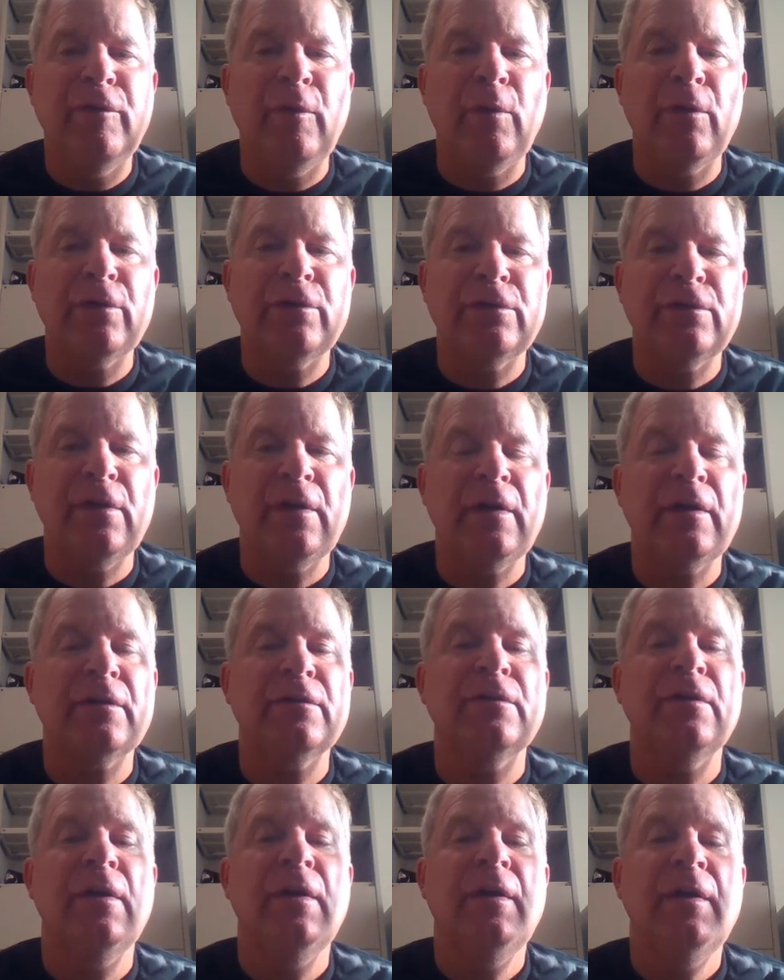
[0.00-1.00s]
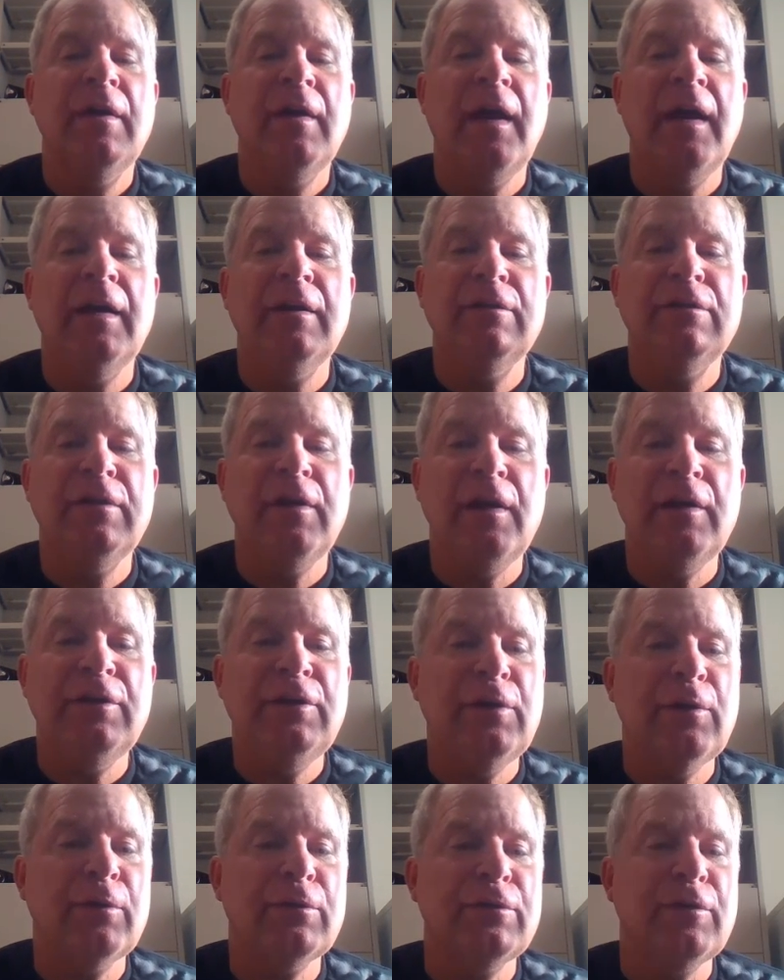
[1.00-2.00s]
4, 6, and
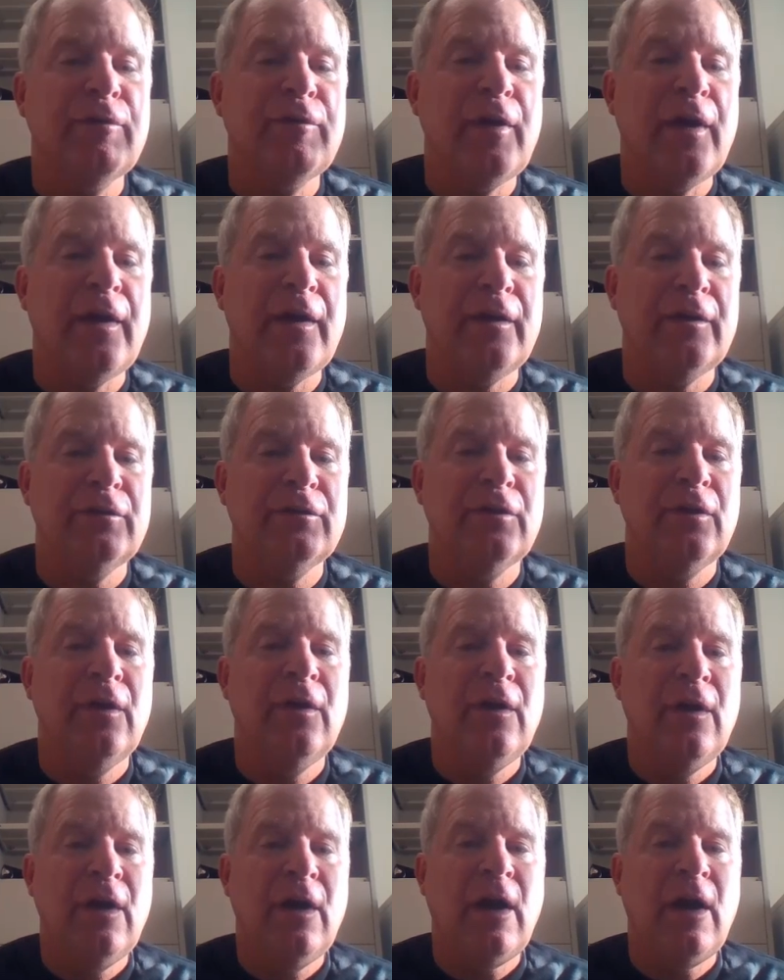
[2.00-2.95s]
10 years of age.